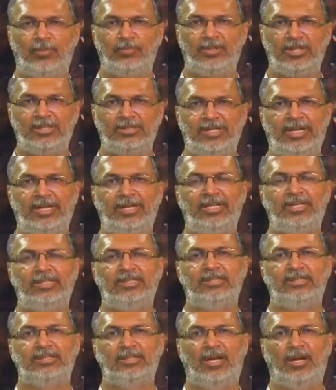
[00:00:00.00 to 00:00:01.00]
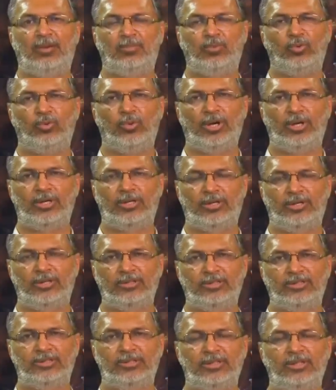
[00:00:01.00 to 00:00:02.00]
these eddies move
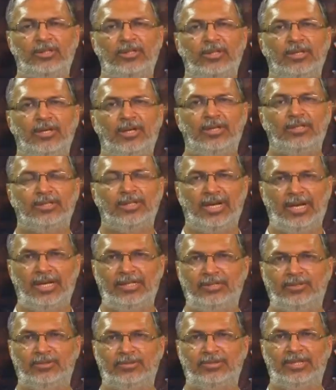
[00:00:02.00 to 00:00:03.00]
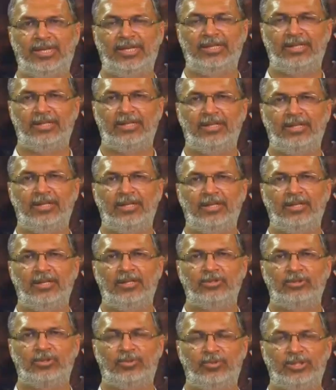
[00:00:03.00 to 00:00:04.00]
across the line of sight.
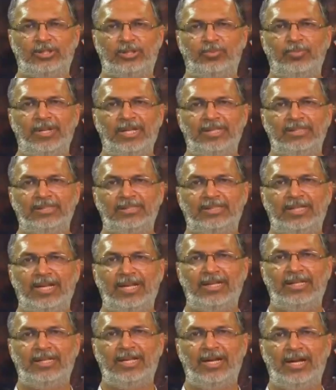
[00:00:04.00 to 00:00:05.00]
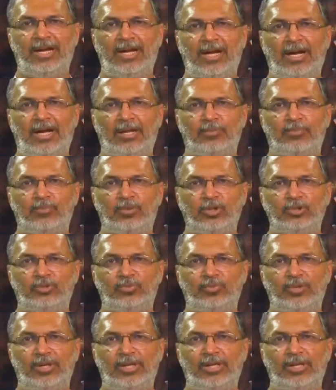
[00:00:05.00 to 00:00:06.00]
So, which means that the
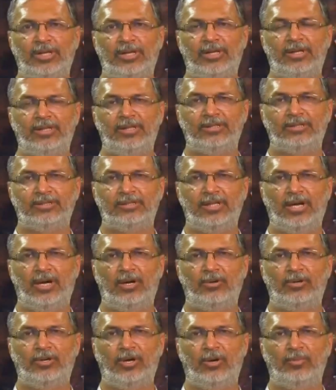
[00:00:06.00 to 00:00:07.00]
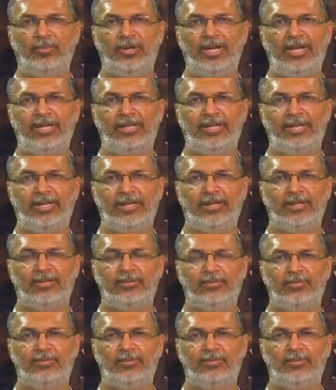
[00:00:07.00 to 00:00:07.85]
atmosphere is now dominating